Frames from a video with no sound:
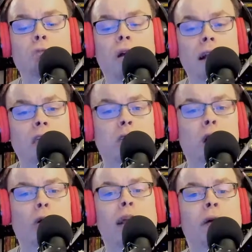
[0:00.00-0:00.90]
We're going to
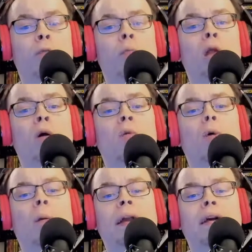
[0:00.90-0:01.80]
show you
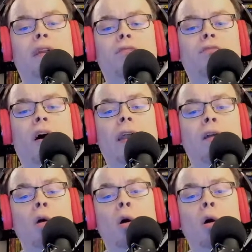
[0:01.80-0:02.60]
what we could have done